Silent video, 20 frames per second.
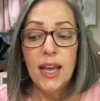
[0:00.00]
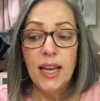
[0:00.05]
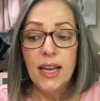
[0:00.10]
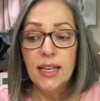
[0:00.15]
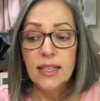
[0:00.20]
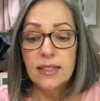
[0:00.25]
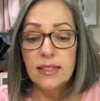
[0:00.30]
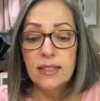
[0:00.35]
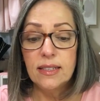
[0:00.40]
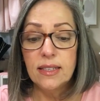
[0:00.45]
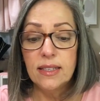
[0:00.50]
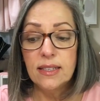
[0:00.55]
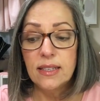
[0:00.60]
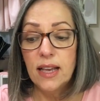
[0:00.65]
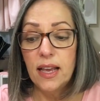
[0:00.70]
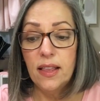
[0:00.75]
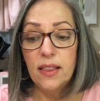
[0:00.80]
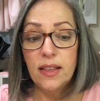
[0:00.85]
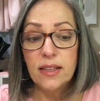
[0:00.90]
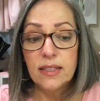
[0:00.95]
It's to
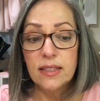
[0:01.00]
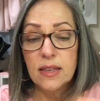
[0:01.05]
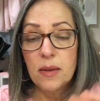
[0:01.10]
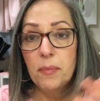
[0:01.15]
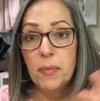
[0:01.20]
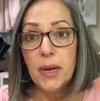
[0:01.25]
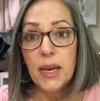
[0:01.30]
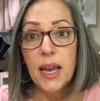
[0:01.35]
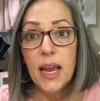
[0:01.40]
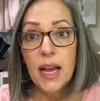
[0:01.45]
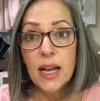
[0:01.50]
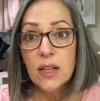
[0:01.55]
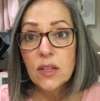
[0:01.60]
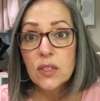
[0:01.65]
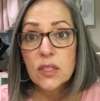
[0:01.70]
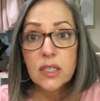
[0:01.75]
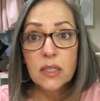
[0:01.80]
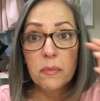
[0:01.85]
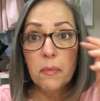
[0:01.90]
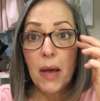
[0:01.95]
say that somebody
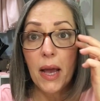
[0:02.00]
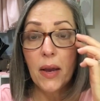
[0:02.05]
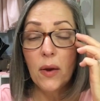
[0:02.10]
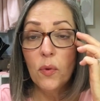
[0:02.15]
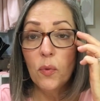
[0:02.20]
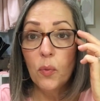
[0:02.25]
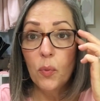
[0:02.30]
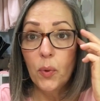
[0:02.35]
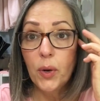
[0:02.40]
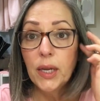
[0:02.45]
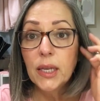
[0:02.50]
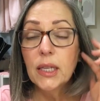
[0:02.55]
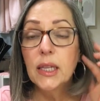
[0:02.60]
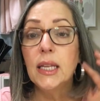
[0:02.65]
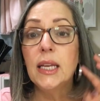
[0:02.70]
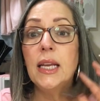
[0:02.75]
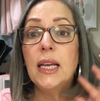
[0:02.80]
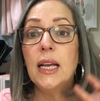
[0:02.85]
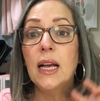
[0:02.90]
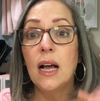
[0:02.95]
else might
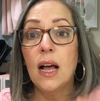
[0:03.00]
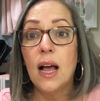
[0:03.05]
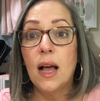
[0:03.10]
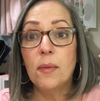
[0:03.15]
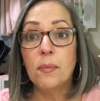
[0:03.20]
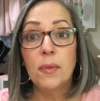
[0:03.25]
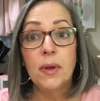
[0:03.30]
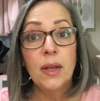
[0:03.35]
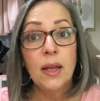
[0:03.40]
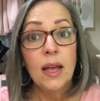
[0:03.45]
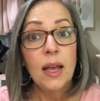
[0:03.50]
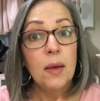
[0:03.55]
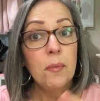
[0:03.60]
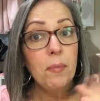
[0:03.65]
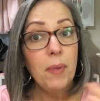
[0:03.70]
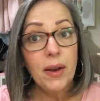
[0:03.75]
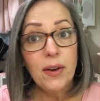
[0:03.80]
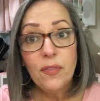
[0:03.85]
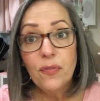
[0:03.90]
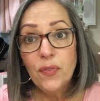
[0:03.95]
really um,
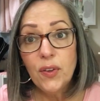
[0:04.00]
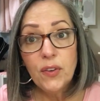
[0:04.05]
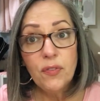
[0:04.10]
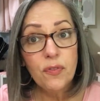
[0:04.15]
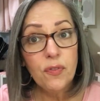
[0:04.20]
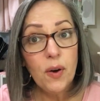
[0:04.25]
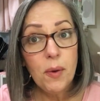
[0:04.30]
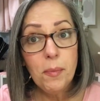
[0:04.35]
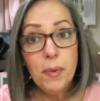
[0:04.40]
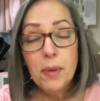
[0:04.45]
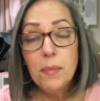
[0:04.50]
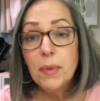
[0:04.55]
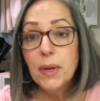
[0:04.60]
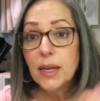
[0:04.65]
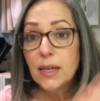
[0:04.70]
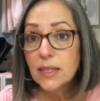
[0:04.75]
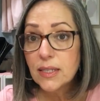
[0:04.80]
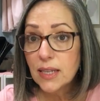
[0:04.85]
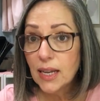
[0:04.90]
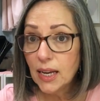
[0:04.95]
benefit from it
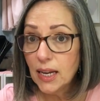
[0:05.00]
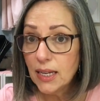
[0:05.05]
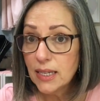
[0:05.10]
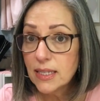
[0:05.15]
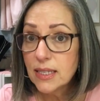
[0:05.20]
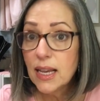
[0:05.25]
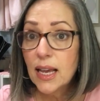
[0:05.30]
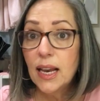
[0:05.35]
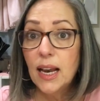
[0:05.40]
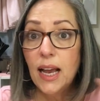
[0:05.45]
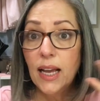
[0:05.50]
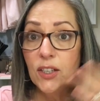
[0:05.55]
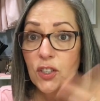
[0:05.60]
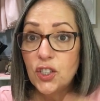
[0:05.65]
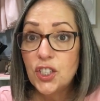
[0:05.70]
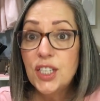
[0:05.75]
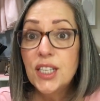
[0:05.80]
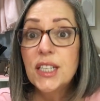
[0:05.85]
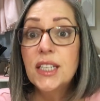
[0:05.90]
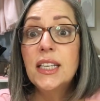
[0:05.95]
because, like I said, I
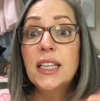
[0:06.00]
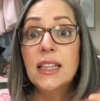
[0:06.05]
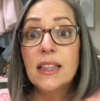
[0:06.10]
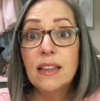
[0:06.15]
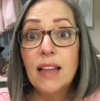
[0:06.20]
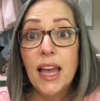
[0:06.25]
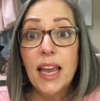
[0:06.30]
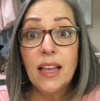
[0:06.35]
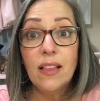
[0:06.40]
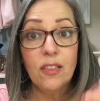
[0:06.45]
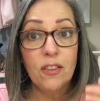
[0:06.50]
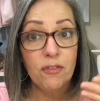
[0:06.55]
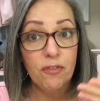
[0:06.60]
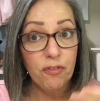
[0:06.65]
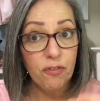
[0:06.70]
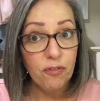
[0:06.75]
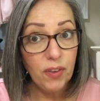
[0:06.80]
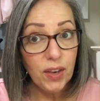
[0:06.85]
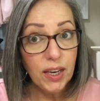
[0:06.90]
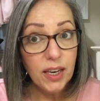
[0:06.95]
did like the
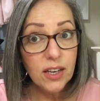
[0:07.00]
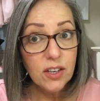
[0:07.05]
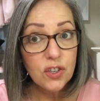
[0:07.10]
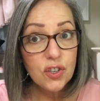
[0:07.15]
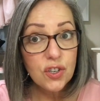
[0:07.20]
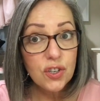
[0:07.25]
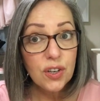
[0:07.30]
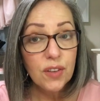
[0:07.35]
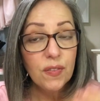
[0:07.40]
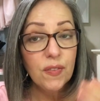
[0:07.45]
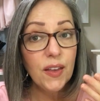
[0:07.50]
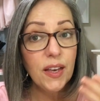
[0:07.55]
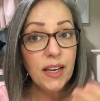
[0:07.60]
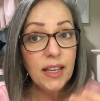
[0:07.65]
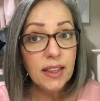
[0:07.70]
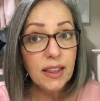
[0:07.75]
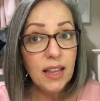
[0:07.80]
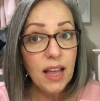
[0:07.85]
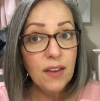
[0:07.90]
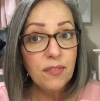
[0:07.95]
finish that
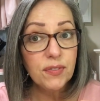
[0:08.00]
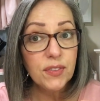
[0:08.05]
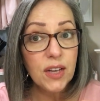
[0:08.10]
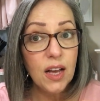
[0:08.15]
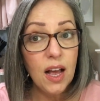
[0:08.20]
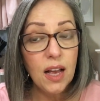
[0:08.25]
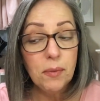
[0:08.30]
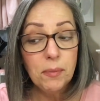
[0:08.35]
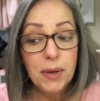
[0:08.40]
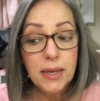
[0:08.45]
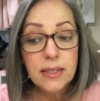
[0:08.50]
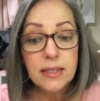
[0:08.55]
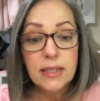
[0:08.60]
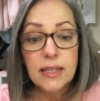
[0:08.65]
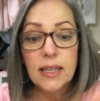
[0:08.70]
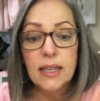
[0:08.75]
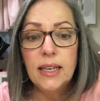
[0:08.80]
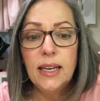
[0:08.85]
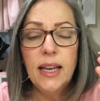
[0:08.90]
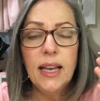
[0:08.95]
it left on my
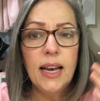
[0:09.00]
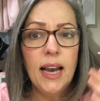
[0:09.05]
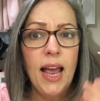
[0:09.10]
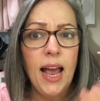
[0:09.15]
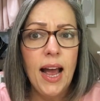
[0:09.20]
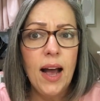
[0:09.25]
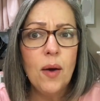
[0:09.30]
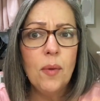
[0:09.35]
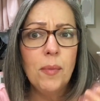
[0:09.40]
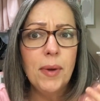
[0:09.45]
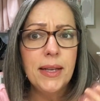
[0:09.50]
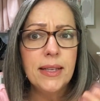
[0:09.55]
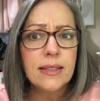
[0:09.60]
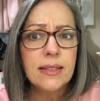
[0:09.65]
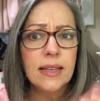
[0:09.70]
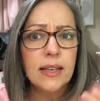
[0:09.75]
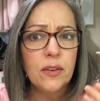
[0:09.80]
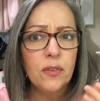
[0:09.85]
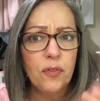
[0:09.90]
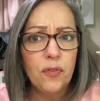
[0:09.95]
skin and how my
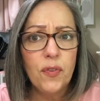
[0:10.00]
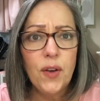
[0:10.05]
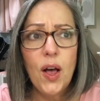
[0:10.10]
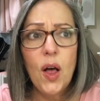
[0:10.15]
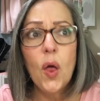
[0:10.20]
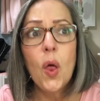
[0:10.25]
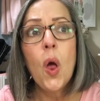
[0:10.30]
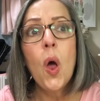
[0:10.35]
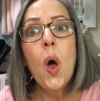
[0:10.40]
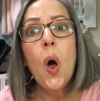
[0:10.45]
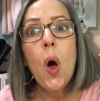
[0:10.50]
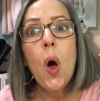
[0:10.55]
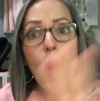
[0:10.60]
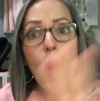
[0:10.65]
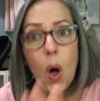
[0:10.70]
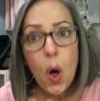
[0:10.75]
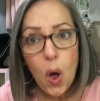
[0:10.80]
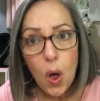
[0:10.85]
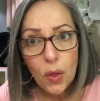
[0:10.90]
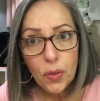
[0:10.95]
skin felt
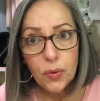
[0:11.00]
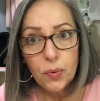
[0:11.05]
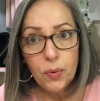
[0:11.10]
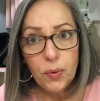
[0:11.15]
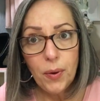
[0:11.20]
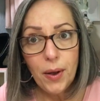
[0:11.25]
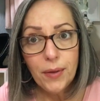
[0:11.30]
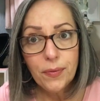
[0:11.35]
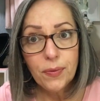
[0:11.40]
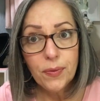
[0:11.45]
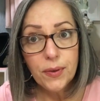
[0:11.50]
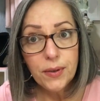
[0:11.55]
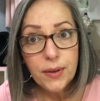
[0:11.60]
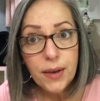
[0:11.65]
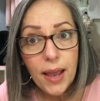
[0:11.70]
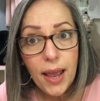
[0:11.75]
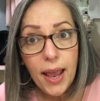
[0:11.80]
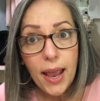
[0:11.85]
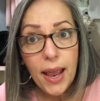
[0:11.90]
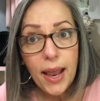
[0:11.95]
all throughout the
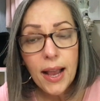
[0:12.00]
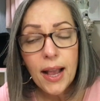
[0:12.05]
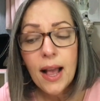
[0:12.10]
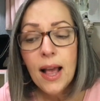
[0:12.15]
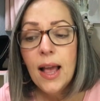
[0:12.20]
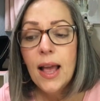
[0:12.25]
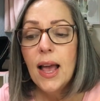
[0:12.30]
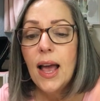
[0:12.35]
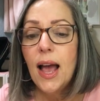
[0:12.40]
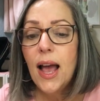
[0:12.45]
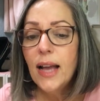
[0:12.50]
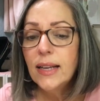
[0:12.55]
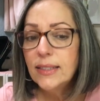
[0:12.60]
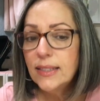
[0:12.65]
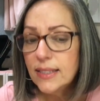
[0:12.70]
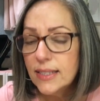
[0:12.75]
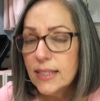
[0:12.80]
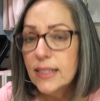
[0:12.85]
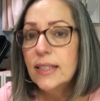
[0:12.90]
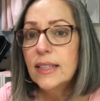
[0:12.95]
day. I
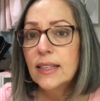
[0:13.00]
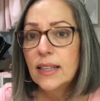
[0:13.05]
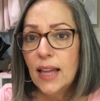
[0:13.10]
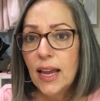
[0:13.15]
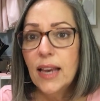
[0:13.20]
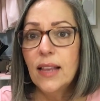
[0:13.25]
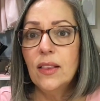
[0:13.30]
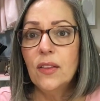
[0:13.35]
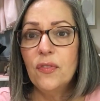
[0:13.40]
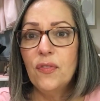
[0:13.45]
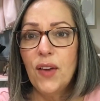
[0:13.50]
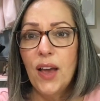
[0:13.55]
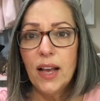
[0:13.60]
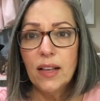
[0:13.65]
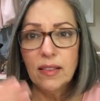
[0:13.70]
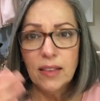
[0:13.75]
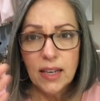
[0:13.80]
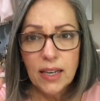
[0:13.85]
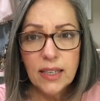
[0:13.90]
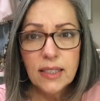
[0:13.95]
didn't like the
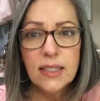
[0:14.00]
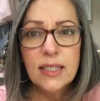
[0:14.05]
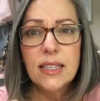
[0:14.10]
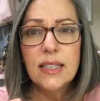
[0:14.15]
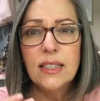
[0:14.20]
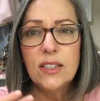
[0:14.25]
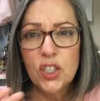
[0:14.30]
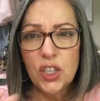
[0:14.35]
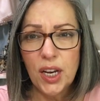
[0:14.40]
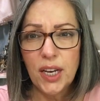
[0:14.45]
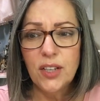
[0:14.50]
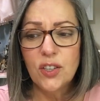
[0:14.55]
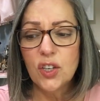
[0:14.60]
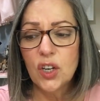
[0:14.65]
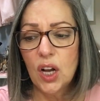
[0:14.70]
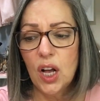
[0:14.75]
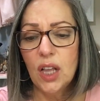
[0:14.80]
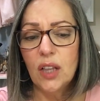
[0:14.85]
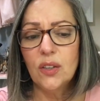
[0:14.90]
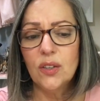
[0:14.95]
fact that it did
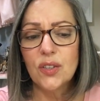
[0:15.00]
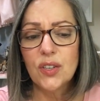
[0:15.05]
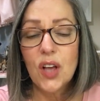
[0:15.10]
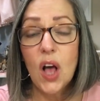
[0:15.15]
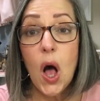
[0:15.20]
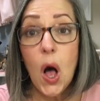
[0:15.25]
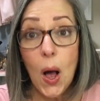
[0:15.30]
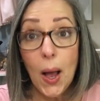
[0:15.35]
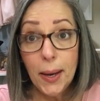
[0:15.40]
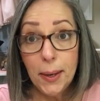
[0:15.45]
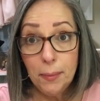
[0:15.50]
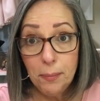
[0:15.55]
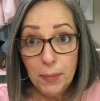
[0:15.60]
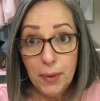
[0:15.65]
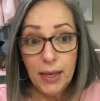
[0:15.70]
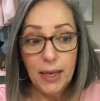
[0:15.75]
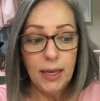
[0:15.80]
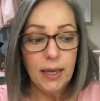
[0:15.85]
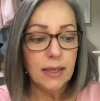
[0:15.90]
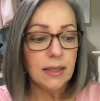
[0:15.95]
change colors on
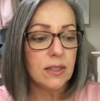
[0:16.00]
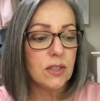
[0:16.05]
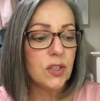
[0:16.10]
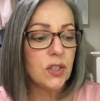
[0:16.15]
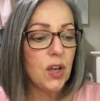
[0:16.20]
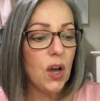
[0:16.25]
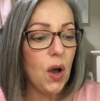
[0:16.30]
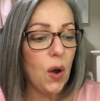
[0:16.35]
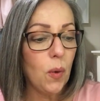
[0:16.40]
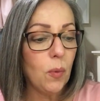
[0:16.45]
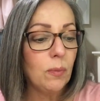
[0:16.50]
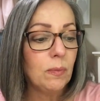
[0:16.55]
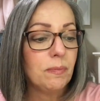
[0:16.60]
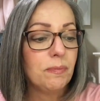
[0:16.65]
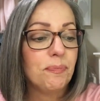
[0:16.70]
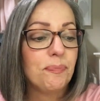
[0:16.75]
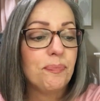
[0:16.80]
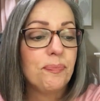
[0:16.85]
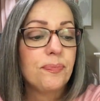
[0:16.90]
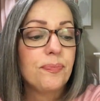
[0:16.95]
me. So
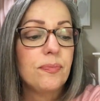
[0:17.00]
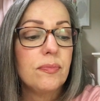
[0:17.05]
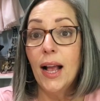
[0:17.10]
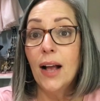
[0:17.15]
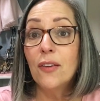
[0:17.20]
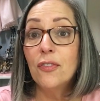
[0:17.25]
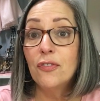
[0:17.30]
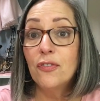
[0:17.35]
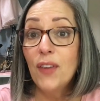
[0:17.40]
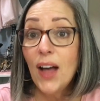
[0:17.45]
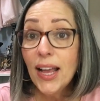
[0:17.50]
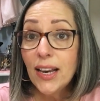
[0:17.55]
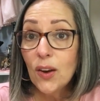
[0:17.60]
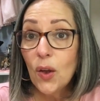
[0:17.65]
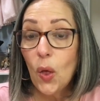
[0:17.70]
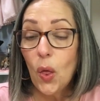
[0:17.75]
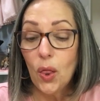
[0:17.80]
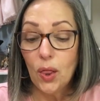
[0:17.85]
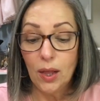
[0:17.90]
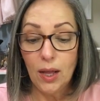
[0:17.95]

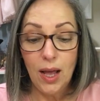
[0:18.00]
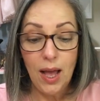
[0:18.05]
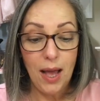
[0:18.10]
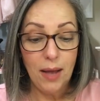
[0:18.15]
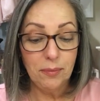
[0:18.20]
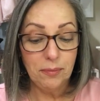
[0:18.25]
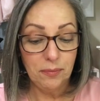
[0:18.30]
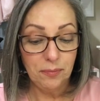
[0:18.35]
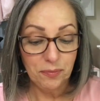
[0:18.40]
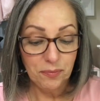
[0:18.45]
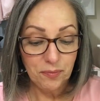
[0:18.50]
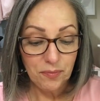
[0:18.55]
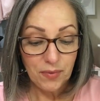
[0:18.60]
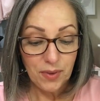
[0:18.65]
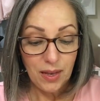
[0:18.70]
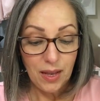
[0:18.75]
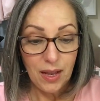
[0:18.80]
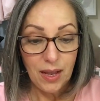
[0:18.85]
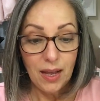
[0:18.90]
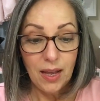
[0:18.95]
final um,
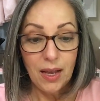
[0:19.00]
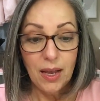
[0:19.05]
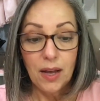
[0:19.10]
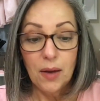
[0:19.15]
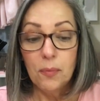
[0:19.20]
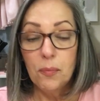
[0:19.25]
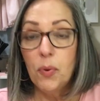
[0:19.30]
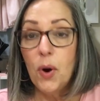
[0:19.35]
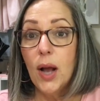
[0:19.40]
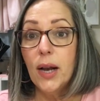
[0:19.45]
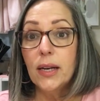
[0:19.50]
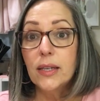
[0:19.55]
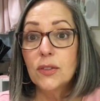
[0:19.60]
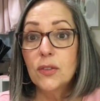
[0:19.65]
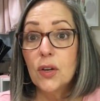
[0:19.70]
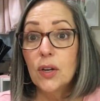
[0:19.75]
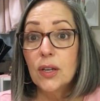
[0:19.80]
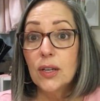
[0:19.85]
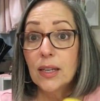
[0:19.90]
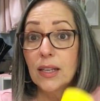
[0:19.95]

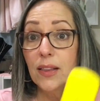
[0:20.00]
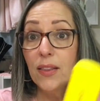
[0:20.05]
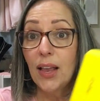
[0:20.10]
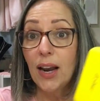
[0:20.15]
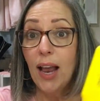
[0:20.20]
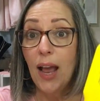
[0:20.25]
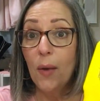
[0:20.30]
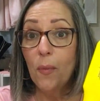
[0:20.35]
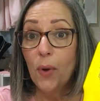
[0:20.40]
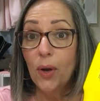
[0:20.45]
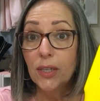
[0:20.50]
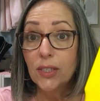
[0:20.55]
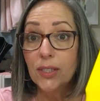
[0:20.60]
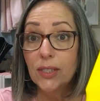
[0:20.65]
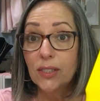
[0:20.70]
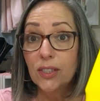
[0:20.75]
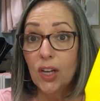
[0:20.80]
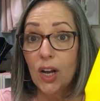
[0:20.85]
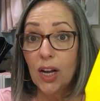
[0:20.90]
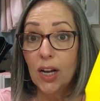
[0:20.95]
product that I want
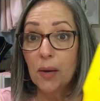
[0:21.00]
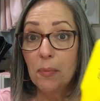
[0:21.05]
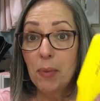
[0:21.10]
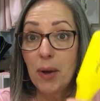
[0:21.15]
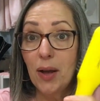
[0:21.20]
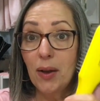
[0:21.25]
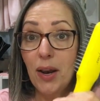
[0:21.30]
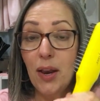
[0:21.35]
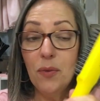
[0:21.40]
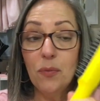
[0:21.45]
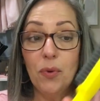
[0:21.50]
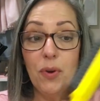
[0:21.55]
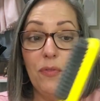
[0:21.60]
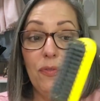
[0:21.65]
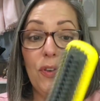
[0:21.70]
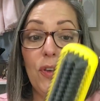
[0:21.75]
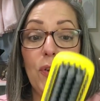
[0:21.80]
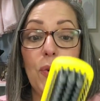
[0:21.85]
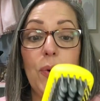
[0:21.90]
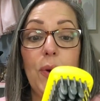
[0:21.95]
to talk about and
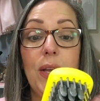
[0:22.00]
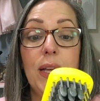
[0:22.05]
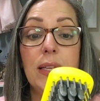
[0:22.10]
review